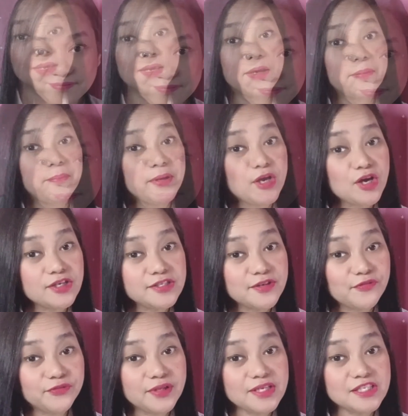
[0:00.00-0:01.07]
Because
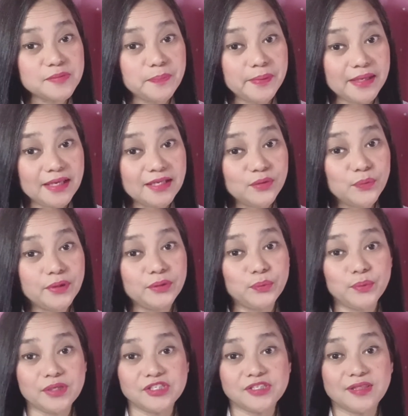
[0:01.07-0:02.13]
of the speed with
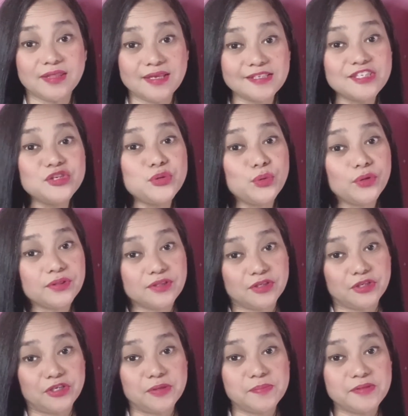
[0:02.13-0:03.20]
which these new
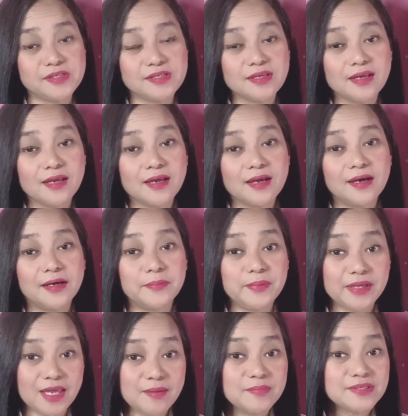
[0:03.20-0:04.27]
terms Uh,
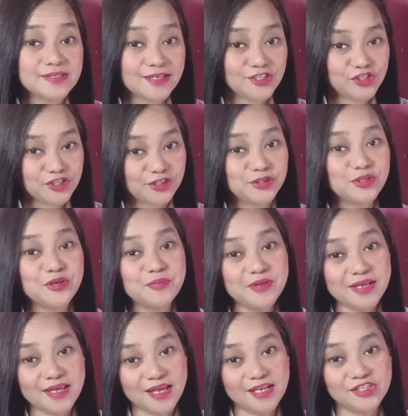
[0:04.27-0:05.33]
became essential to
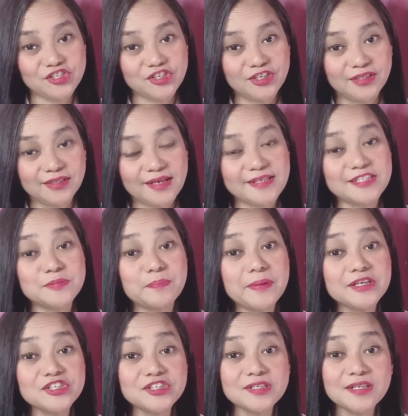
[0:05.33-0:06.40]
communication, a
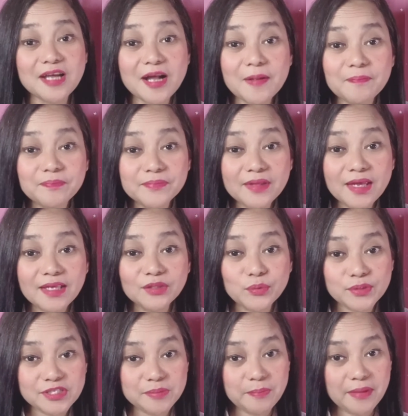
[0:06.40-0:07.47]
special update
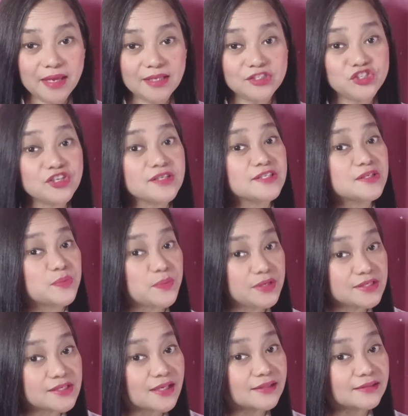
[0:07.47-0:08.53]
was made just
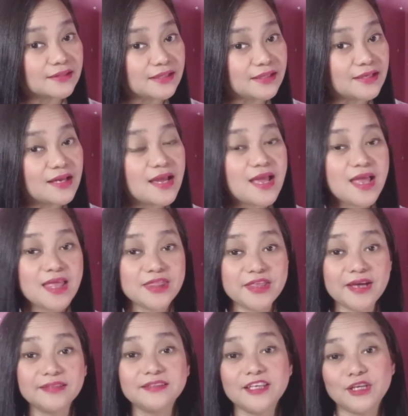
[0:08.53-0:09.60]
recently that
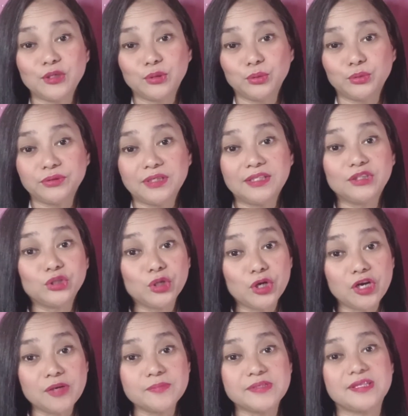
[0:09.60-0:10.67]
included
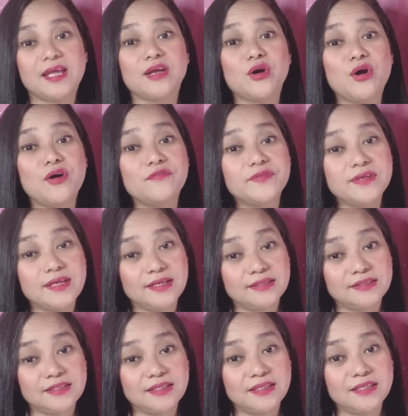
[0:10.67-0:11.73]
terms like COVID
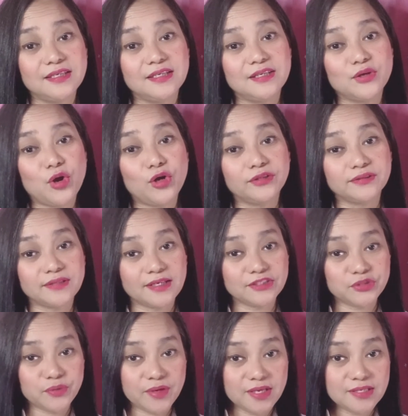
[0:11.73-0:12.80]
nineteen, contact
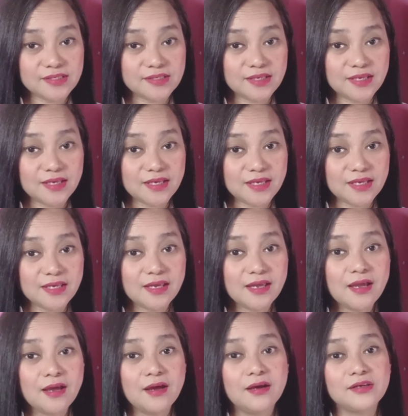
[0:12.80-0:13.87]
tracing,
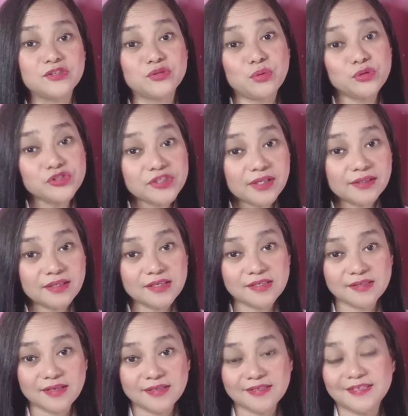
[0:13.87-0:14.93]
social
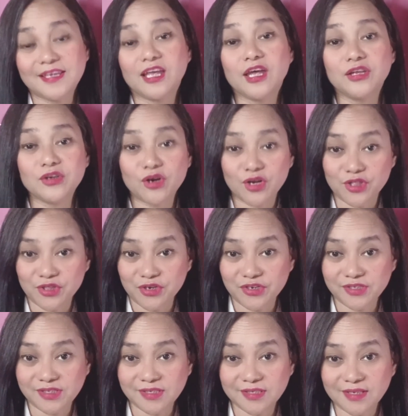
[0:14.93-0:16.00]
distancing, and
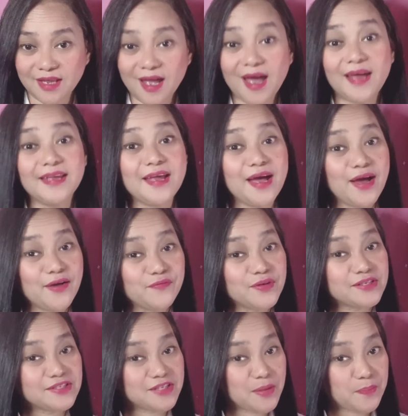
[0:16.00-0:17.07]
others. I have a
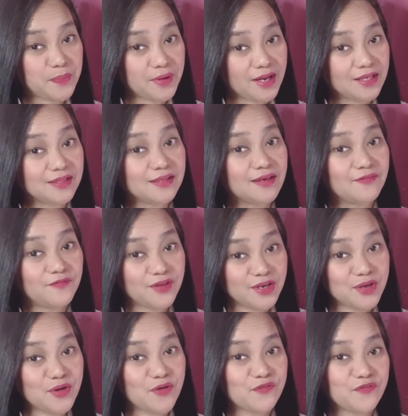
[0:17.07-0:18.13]
separate
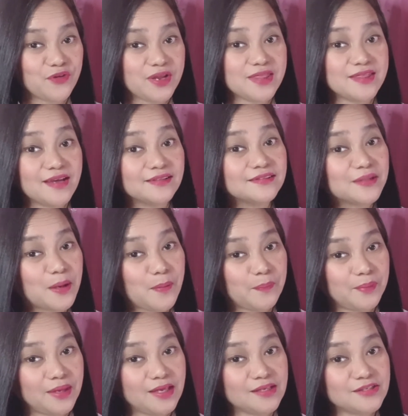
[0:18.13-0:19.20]
video for that
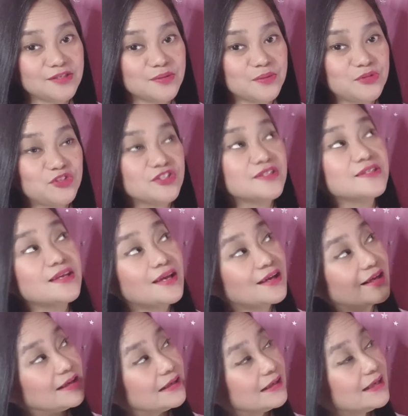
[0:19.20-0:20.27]
topic, so just
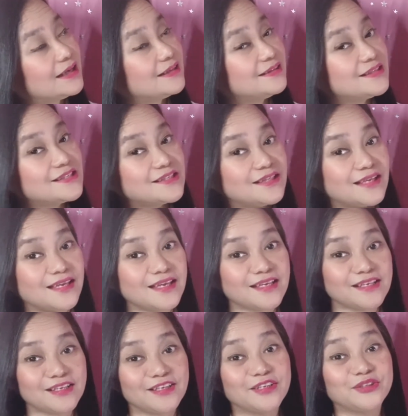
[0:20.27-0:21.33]
click this link
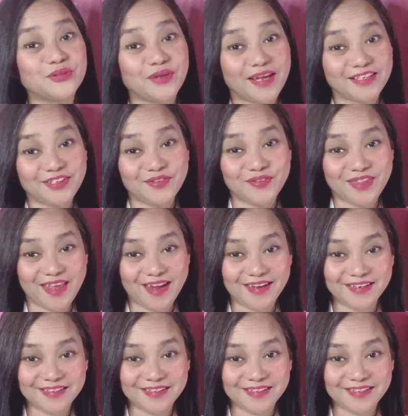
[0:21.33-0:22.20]
to get you there.